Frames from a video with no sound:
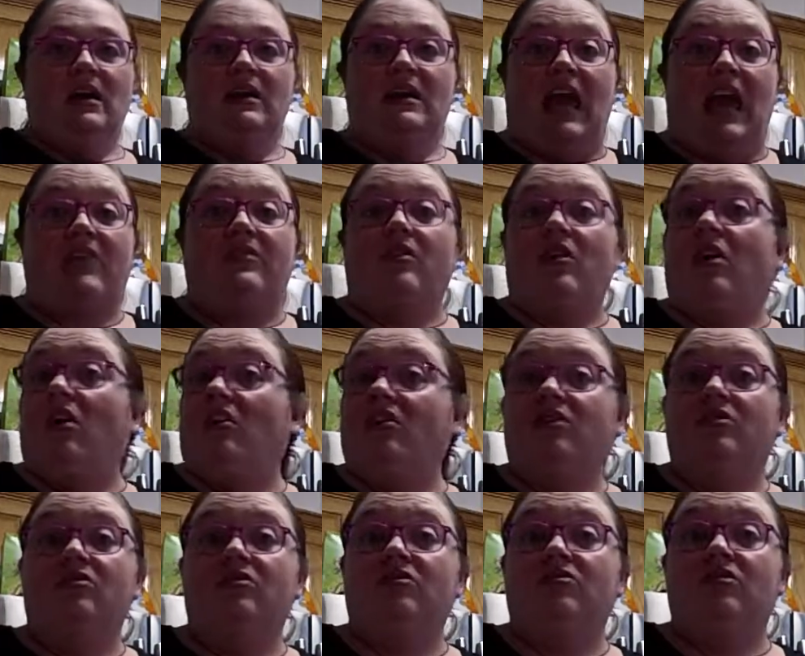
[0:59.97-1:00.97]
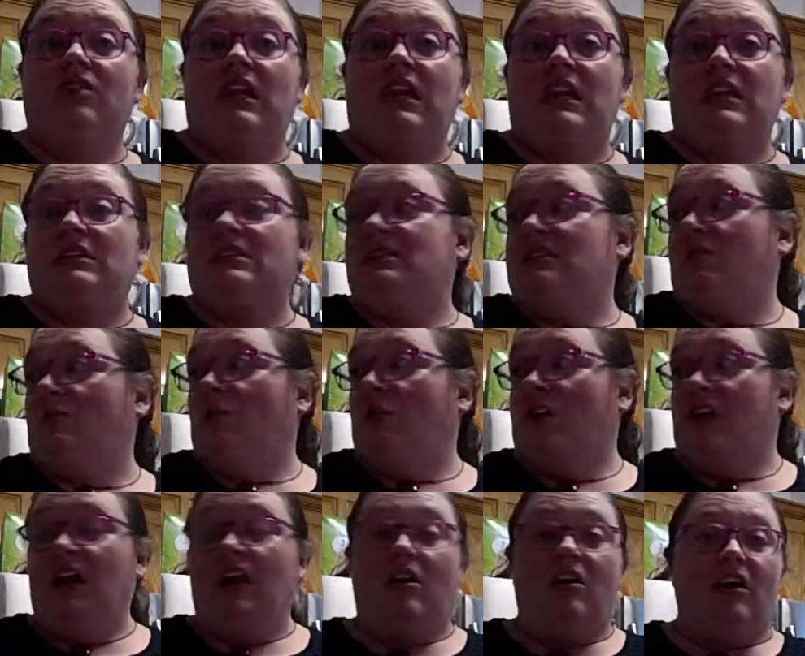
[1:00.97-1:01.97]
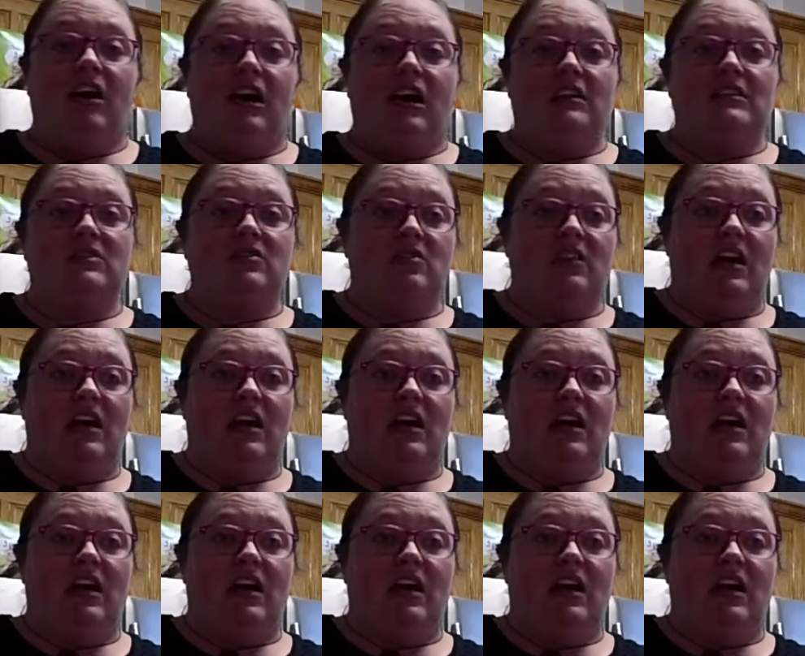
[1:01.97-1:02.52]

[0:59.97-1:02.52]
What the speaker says: gather all your ingredients in one area so